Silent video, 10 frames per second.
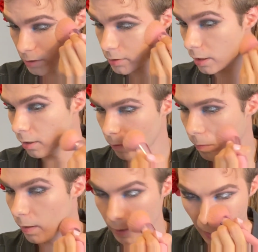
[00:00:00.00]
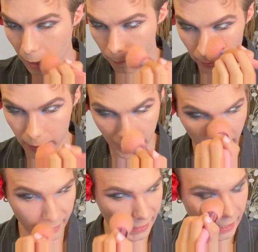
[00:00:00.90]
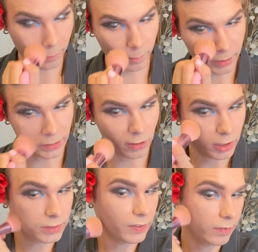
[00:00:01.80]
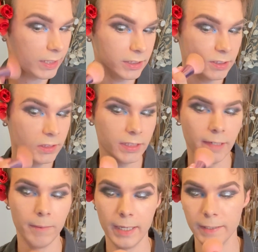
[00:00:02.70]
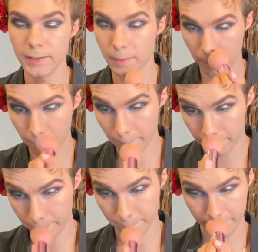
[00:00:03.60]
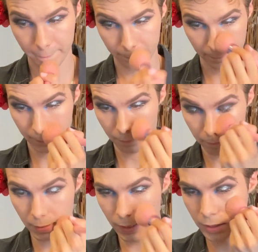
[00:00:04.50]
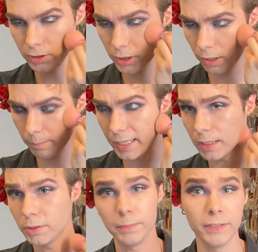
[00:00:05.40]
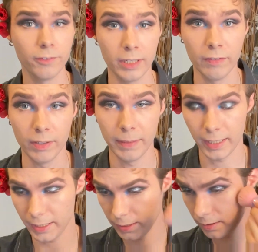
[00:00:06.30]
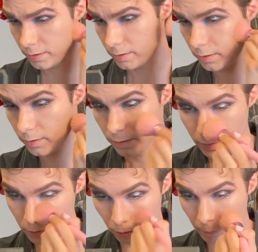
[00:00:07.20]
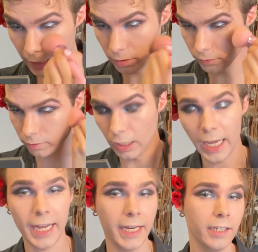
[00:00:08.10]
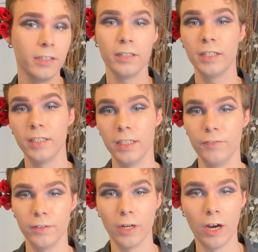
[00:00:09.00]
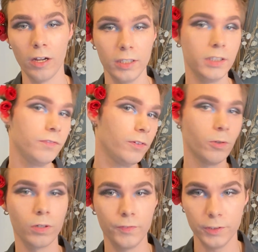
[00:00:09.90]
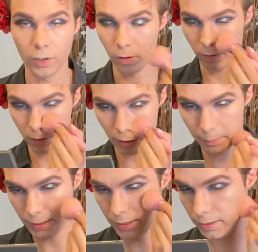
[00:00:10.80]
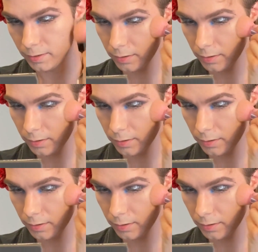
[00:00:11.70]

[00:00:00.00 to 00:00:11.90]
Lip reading: So I really like that really large foundation shade range. Because, you know, makeup should be for everybody. Don't matter if you're light, if you're olive, or if you're dark. I mean,